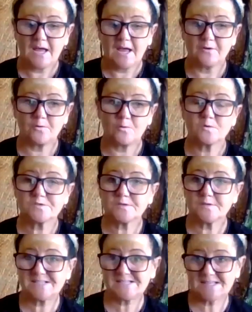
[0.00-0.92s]
and also
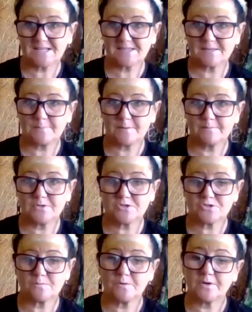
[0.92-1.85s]
seek the
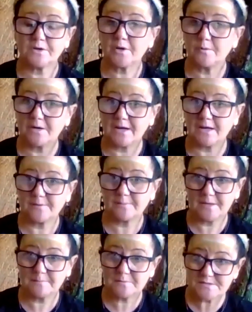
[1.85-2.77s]
permission when I go on other
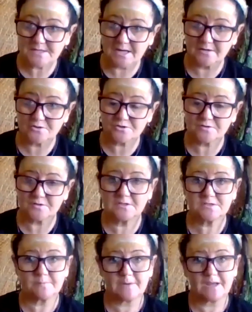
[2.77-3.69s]
people's country
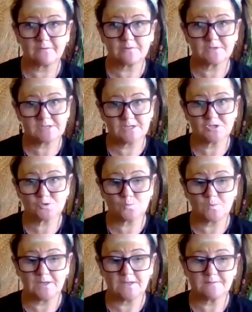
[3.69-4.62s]
to be able to teach
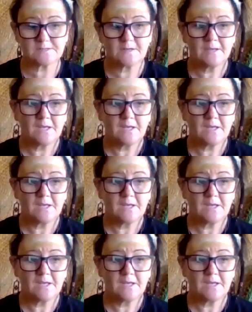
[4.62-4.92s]
weaves.